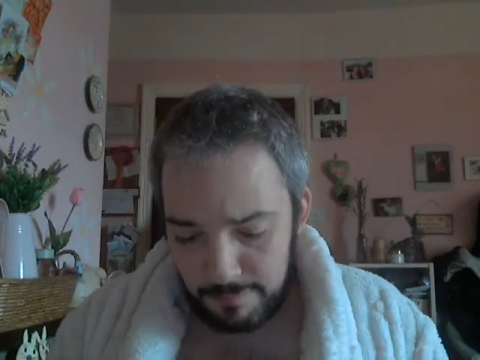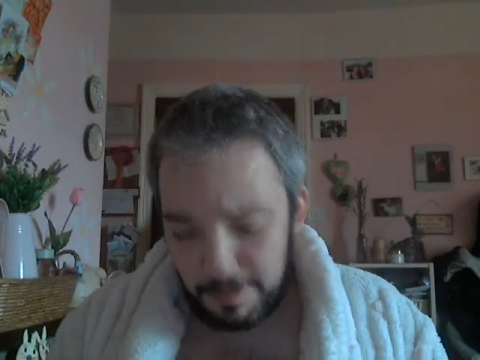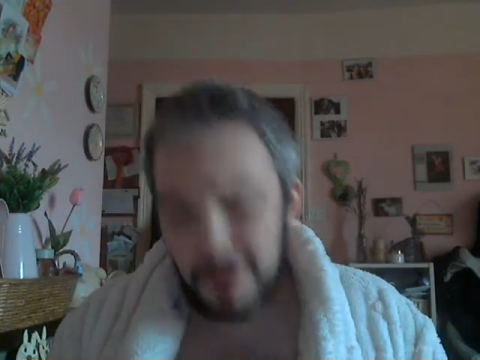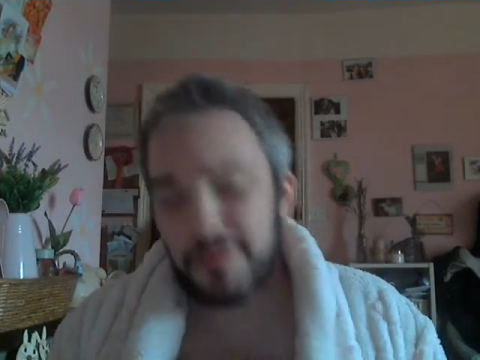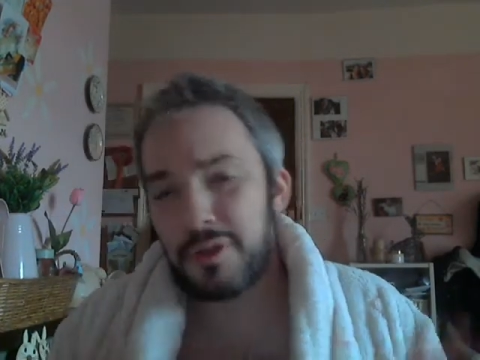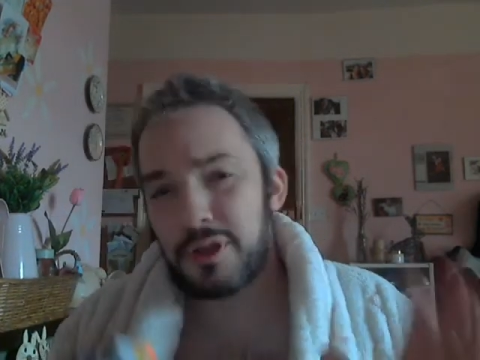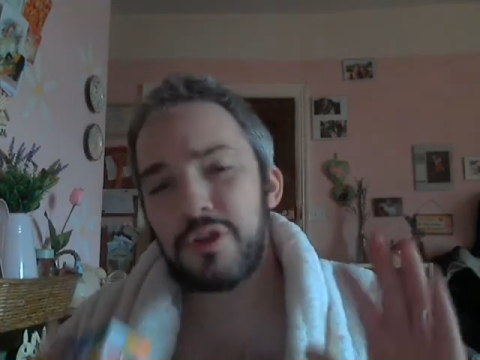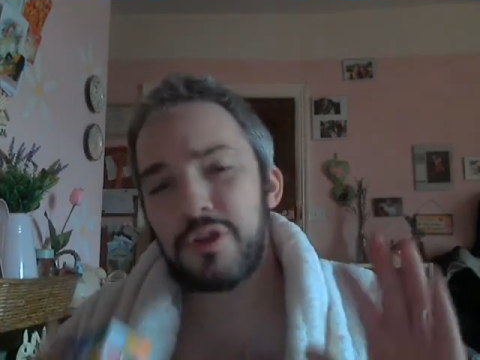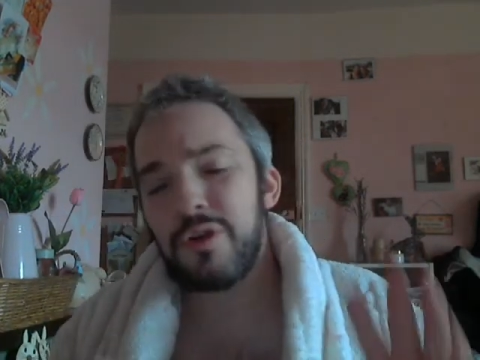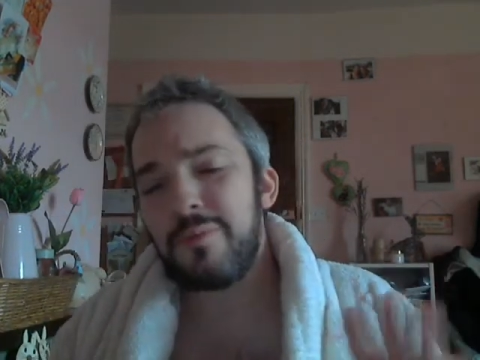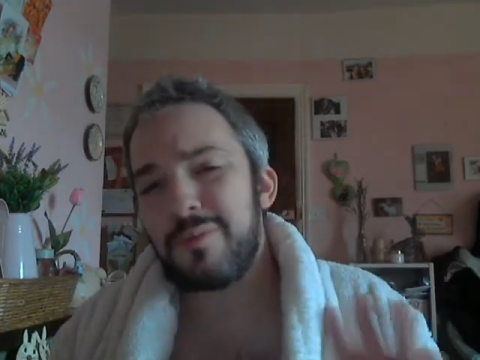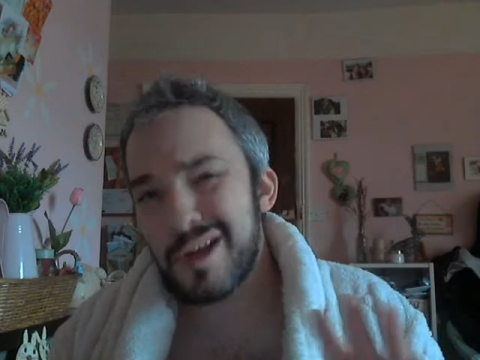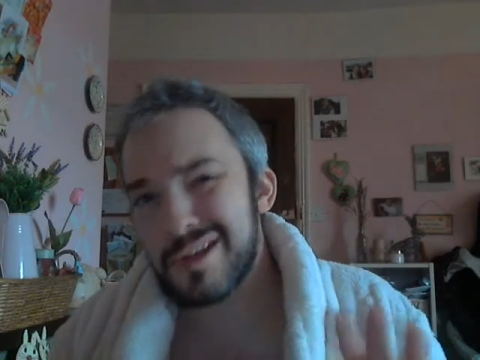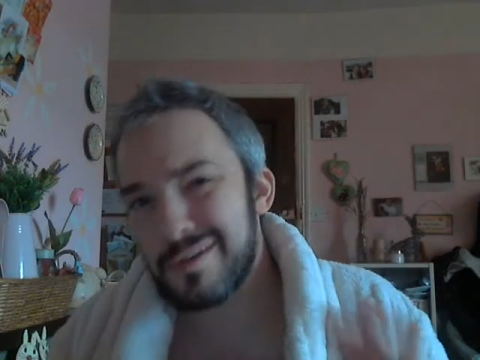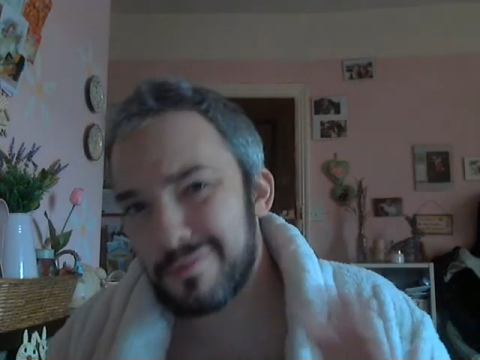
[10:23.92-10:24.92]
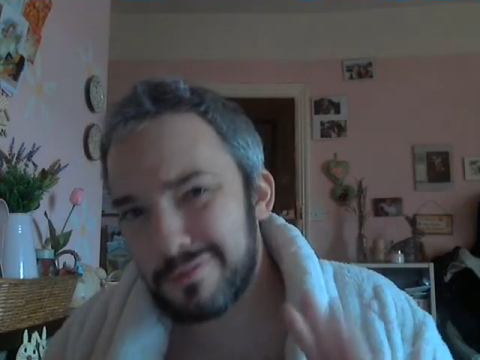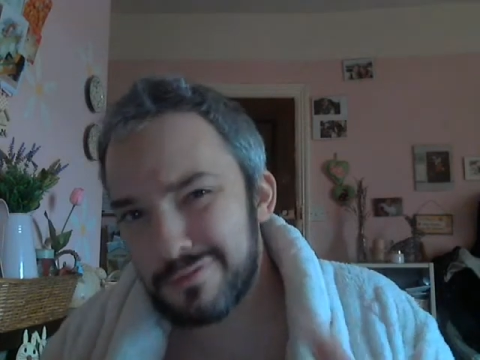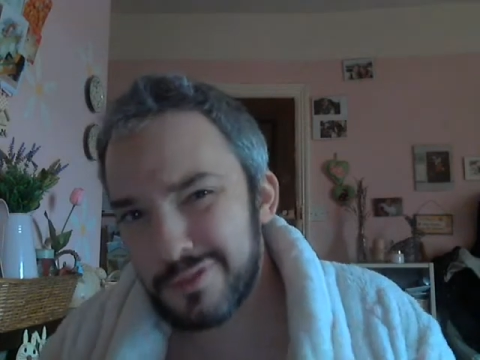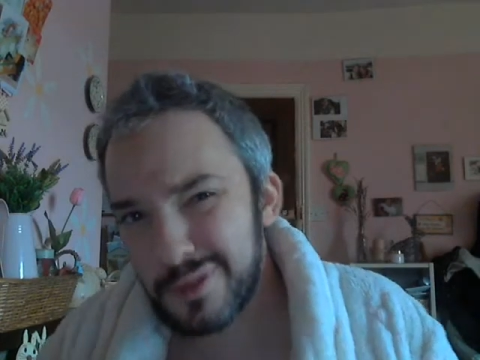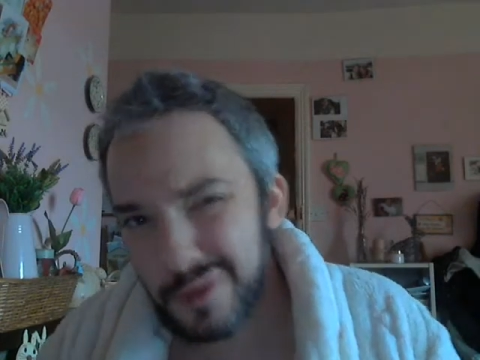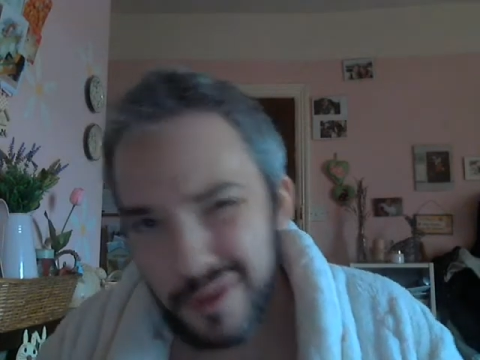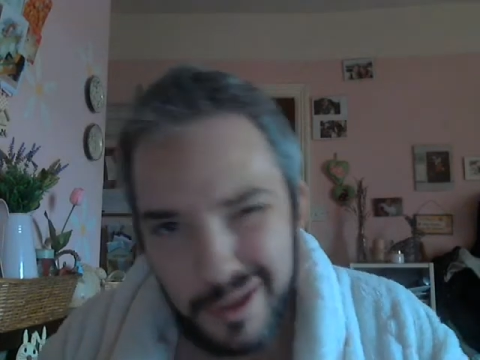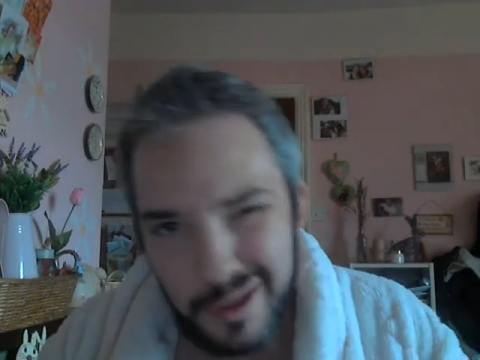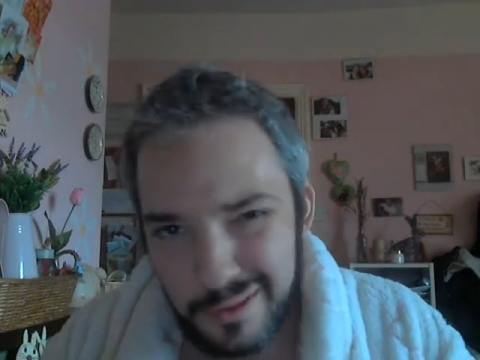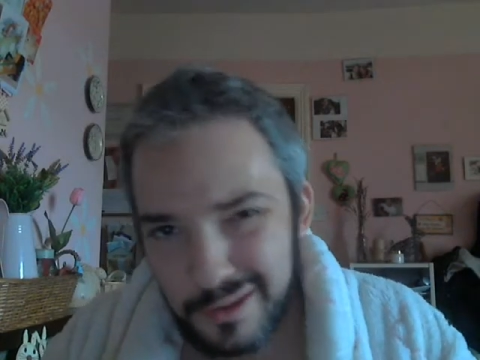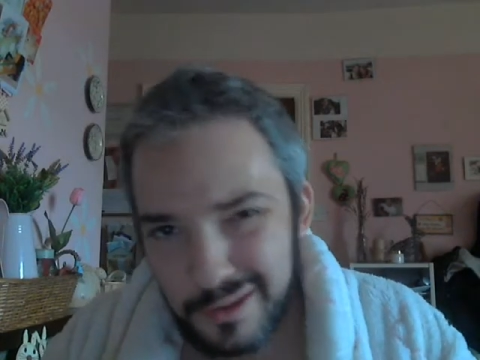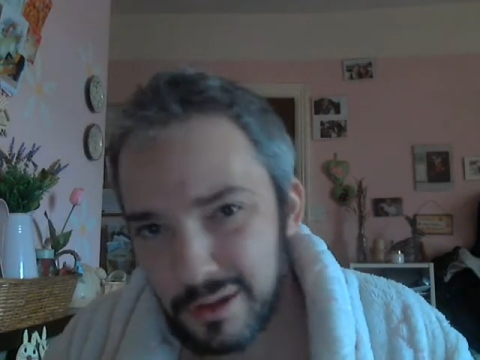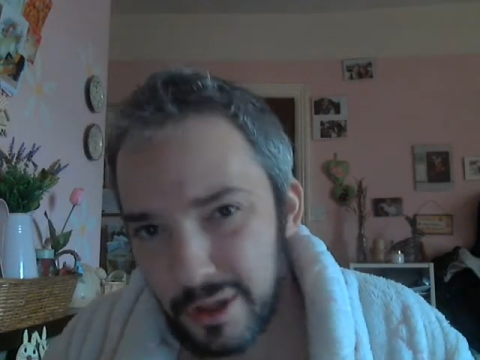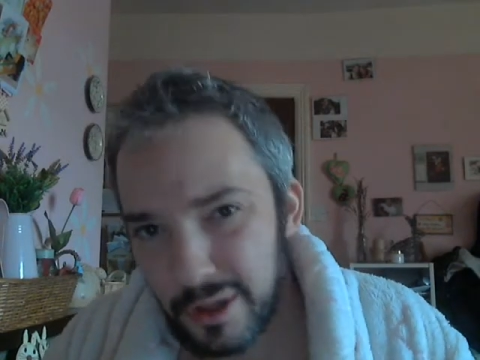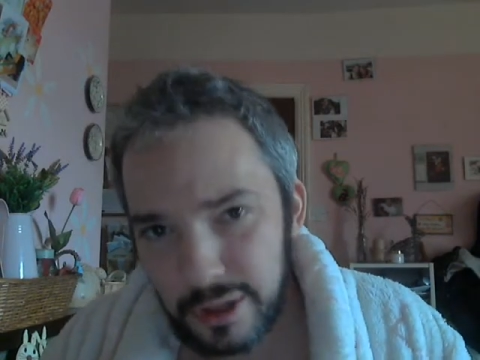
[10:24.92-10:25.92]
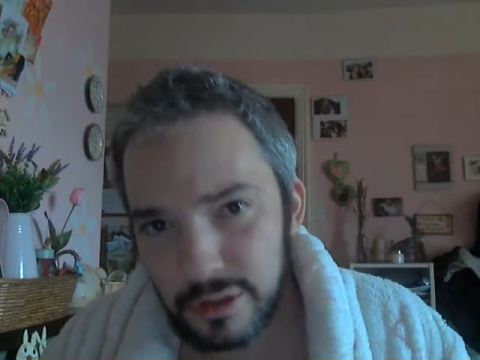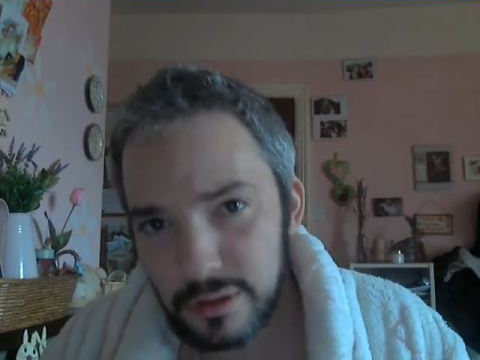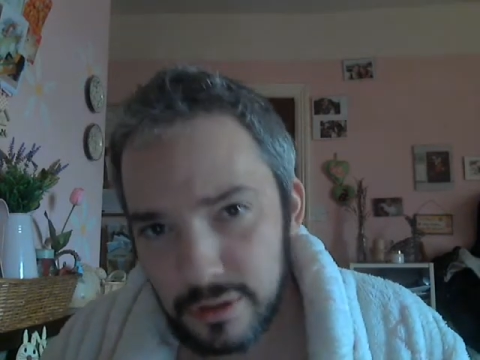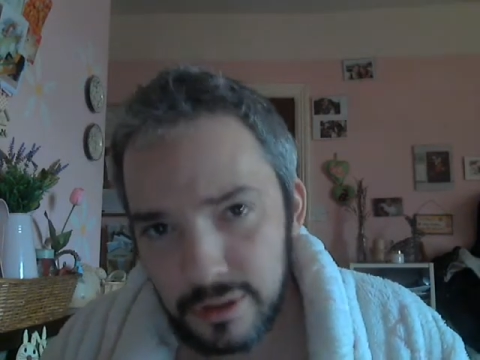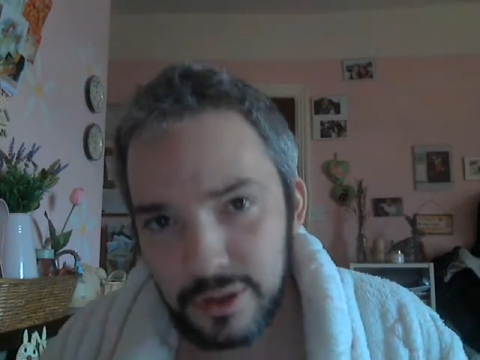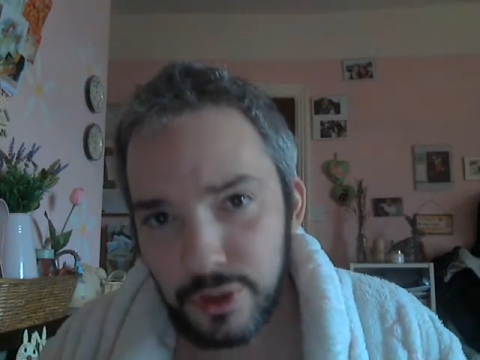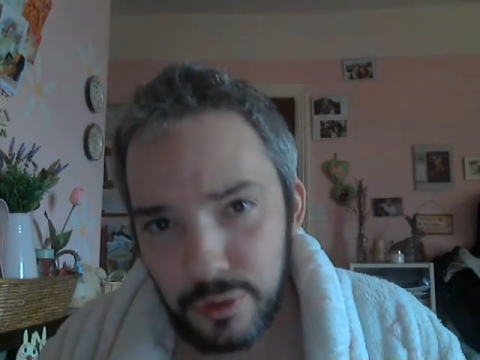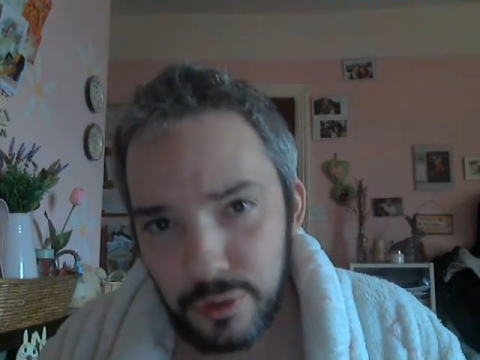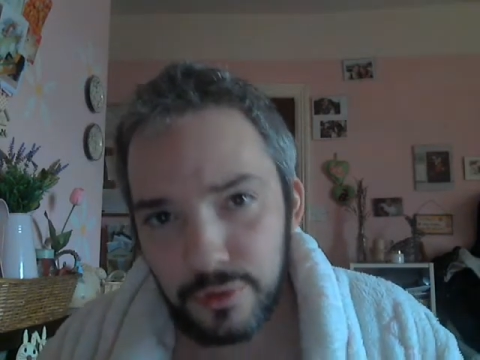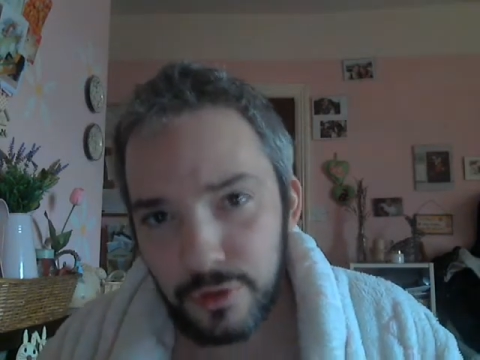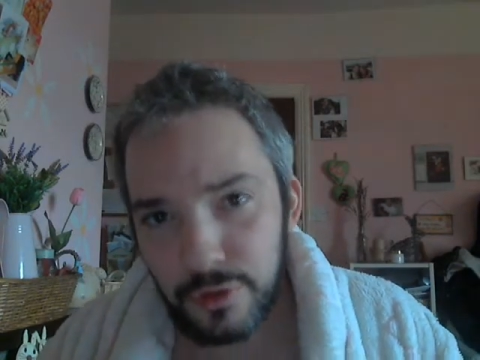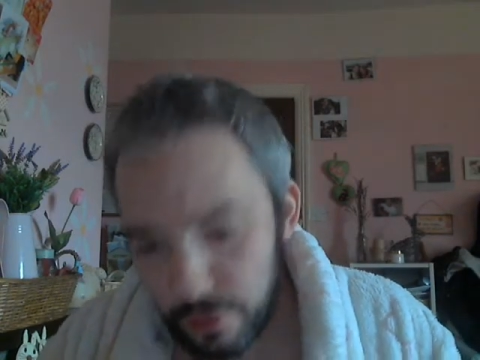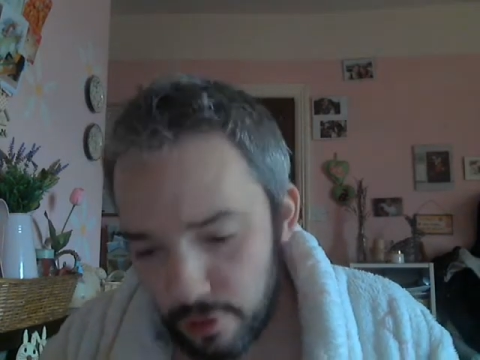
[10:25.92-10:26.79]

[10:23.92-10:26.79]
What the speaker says: But the cube doesn't feel anything like a Ling Yun at